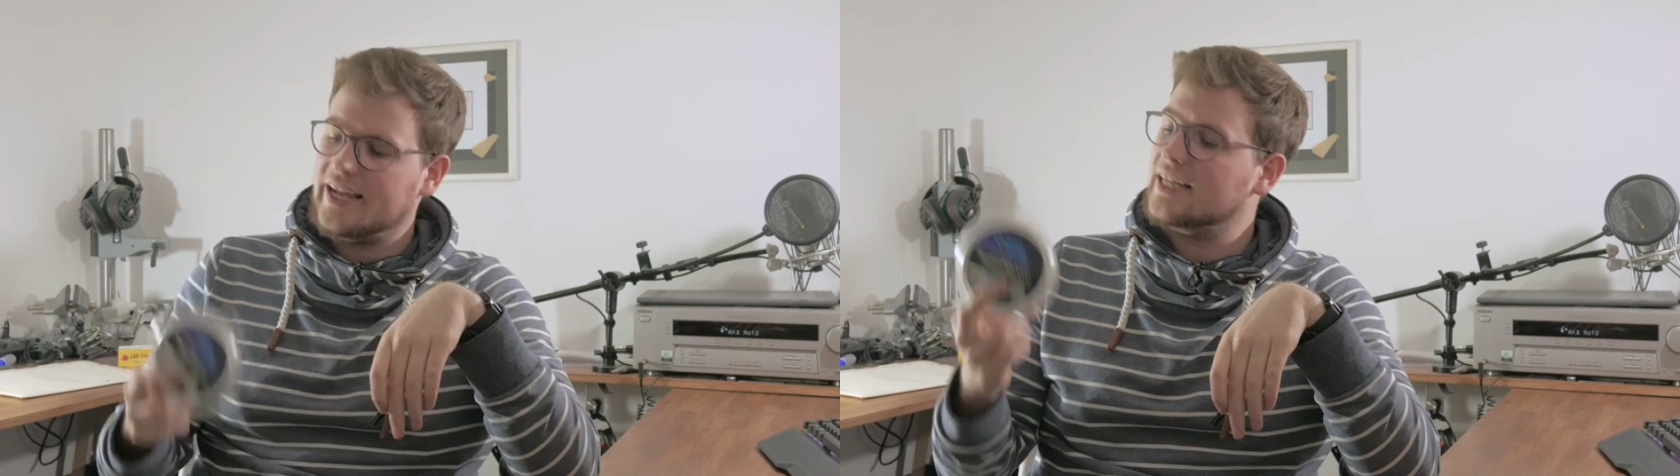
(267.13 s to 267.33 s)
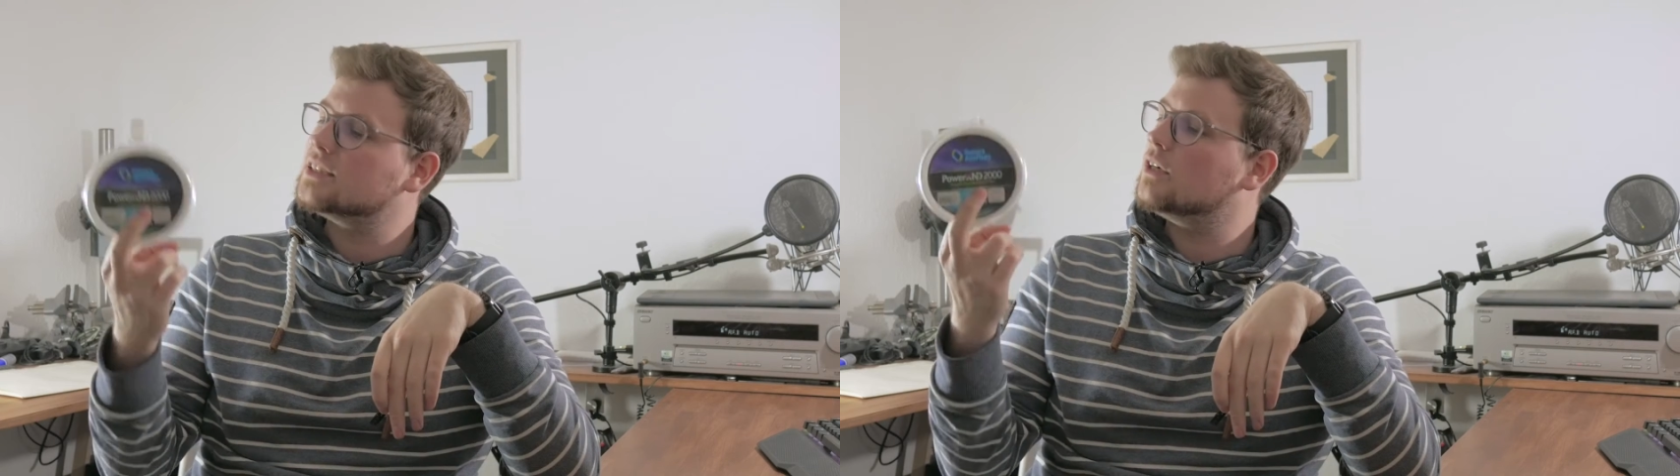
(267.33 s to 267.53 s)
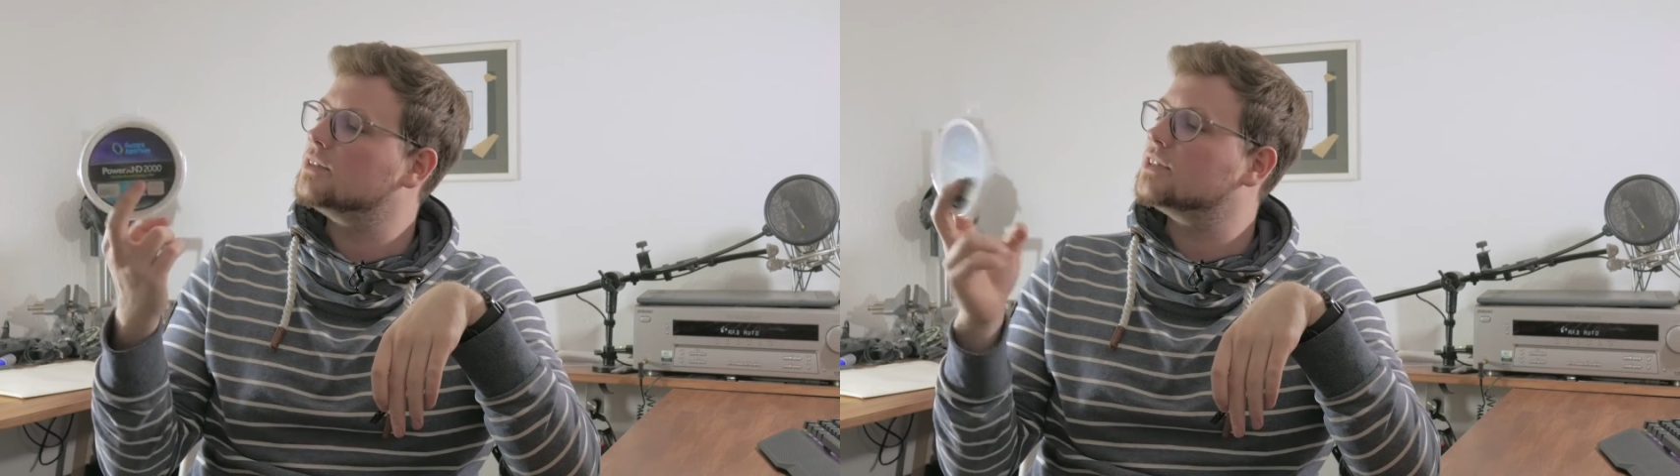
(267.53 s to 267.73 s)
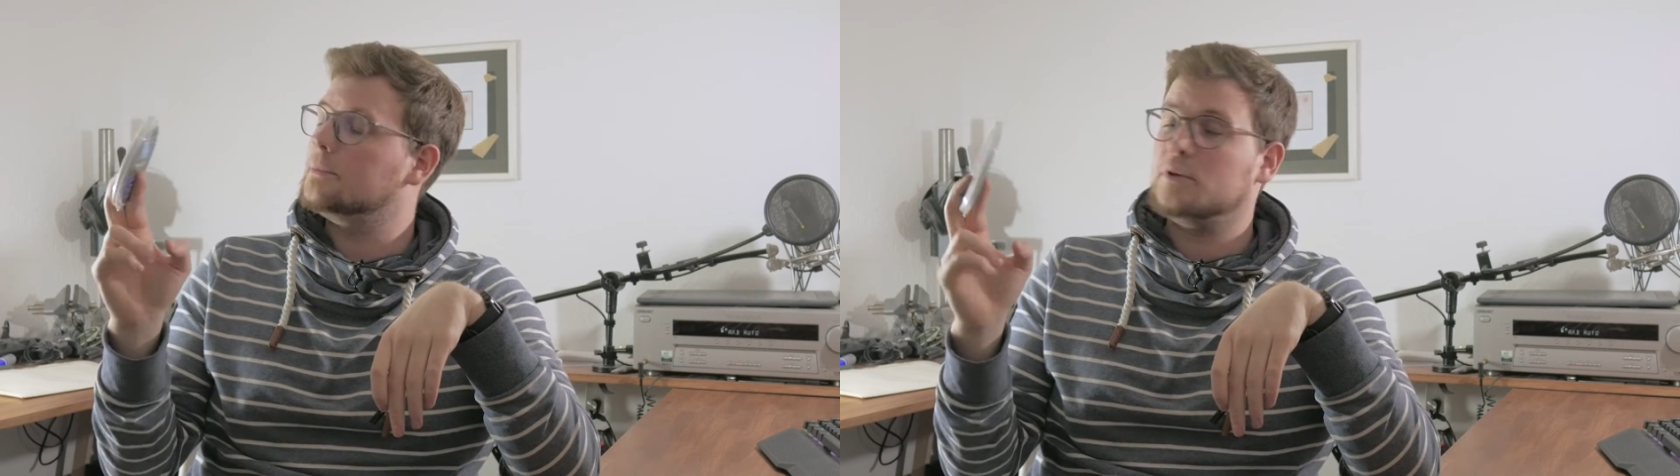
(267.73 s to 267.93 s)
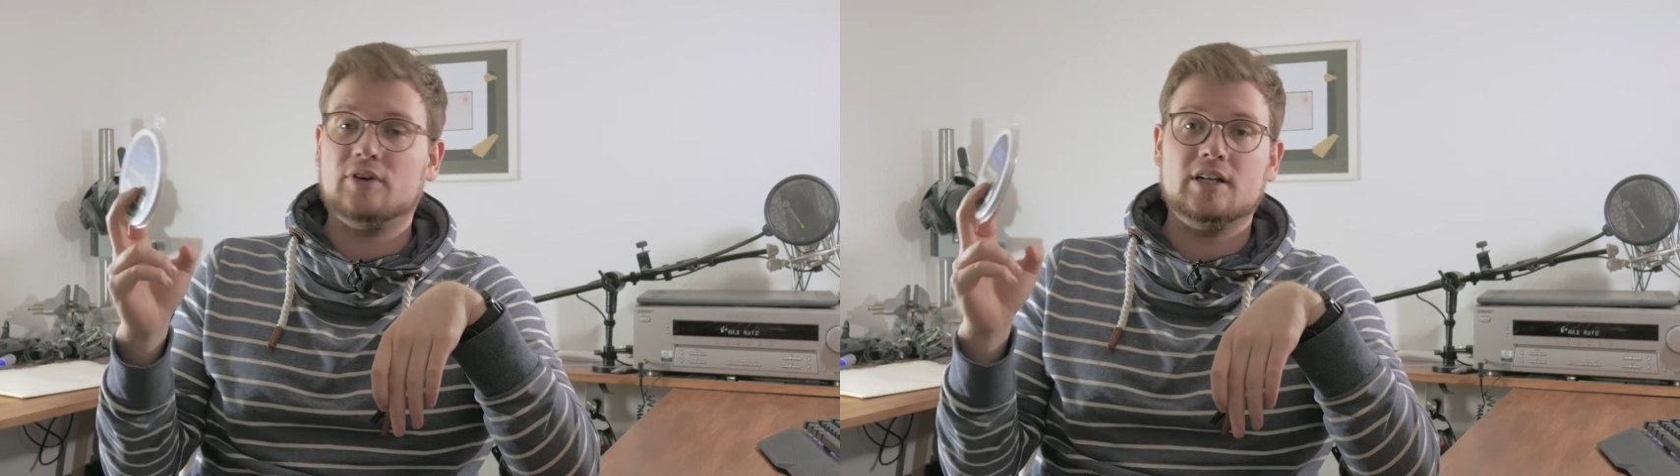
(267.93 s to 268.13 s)
I guess now it's
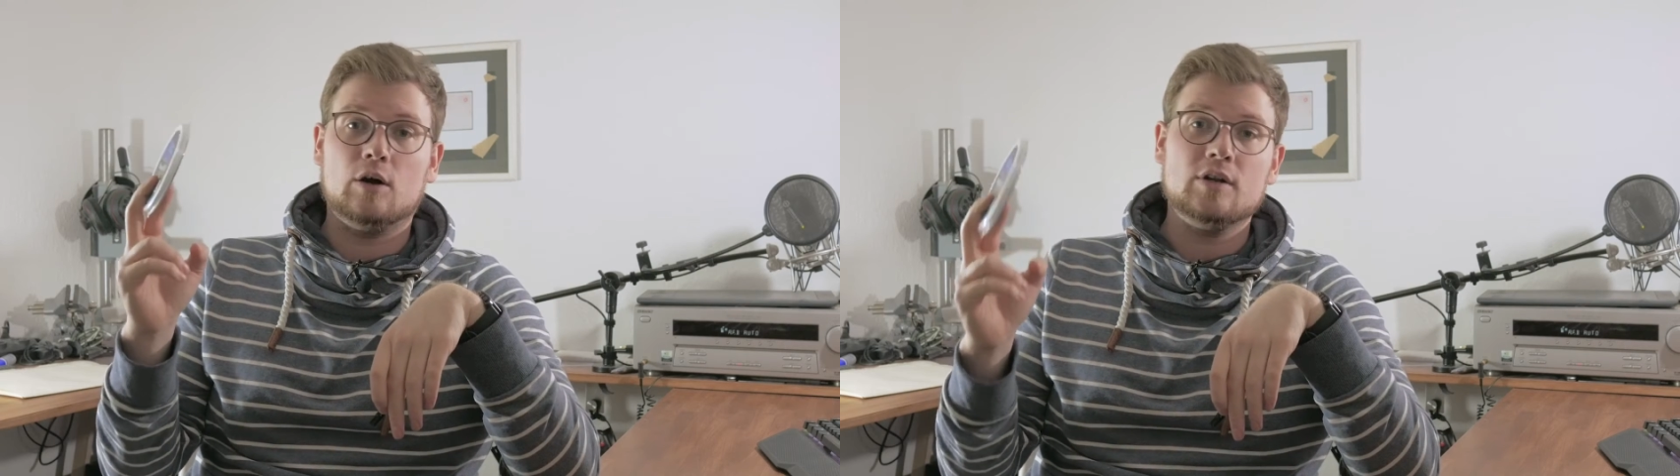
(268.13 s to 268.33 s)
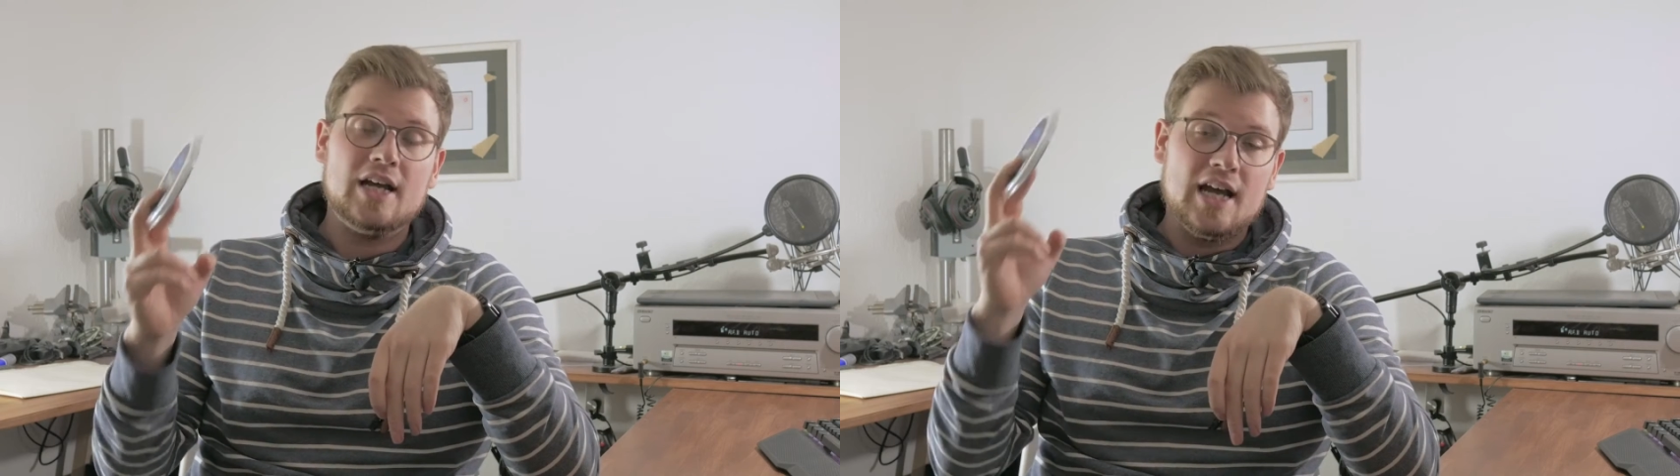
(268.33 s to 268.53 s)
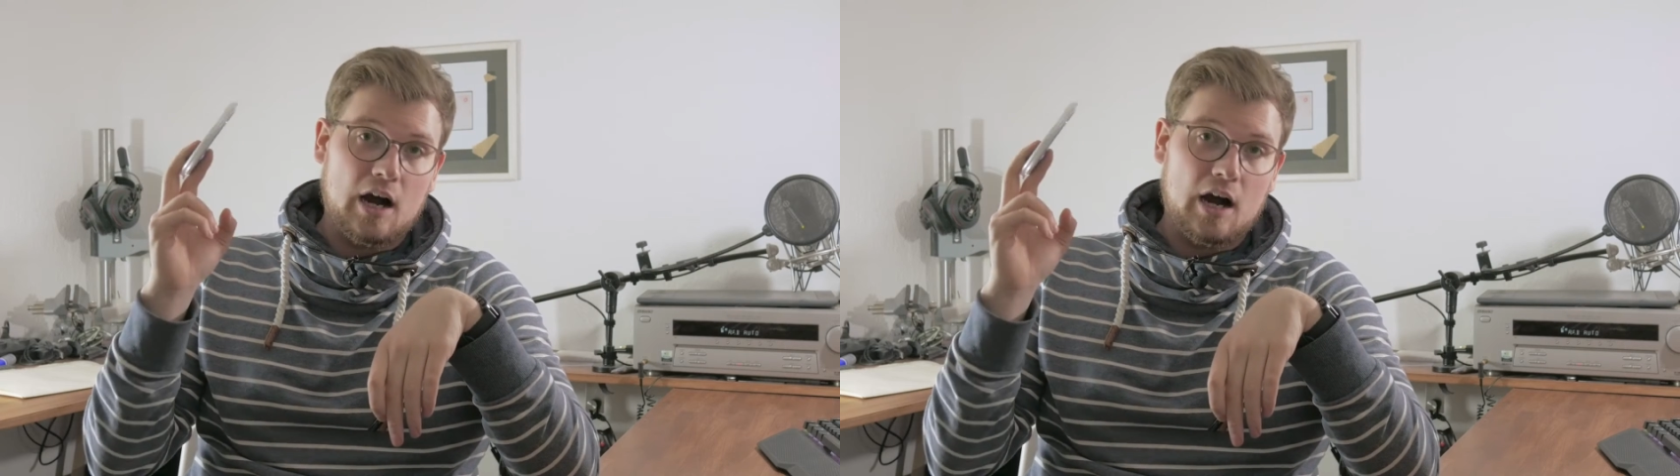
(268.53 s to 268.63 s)
time to find out